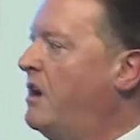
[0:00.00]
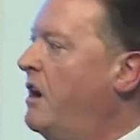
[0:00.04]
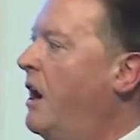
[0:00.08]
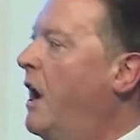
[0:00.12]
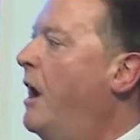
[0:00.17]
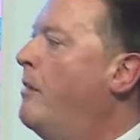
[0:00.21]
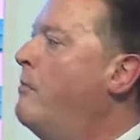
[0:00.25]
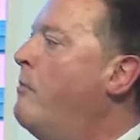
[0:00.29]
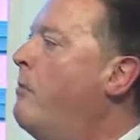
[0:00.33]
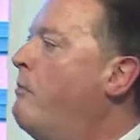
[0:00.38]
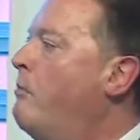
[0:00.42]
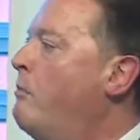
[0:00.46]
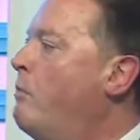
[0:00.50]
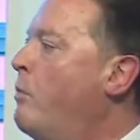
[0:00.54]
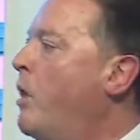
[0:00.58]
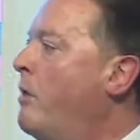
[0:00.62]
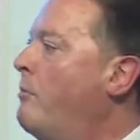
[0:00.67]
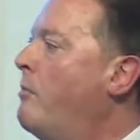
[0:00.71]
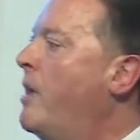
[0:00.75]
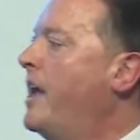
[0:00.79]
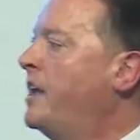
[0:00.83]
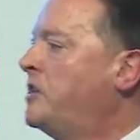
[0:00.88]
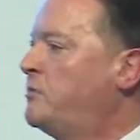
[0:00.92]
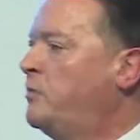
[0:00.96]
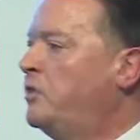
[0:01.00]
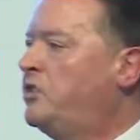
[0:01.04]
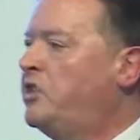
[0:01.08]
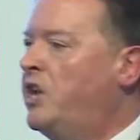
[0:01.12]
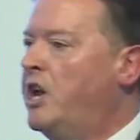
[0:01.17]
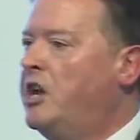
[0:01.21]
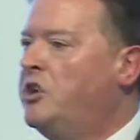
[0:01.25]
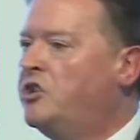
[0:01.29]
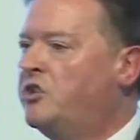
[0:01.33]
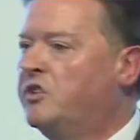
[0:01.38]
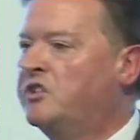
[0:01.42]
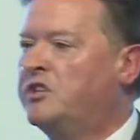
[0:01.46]
and what my
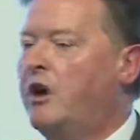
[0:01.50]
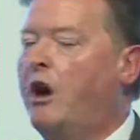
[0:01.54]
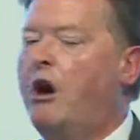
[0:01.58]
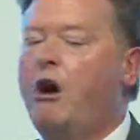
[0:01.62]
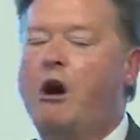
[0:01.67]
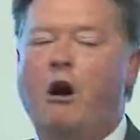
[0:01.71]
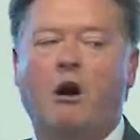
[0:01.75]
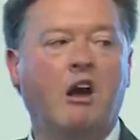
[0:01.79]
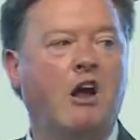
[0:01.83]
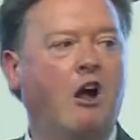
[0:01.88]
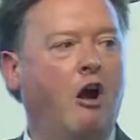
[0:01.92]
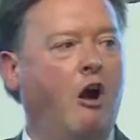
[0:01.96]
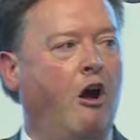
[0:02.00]
expectations are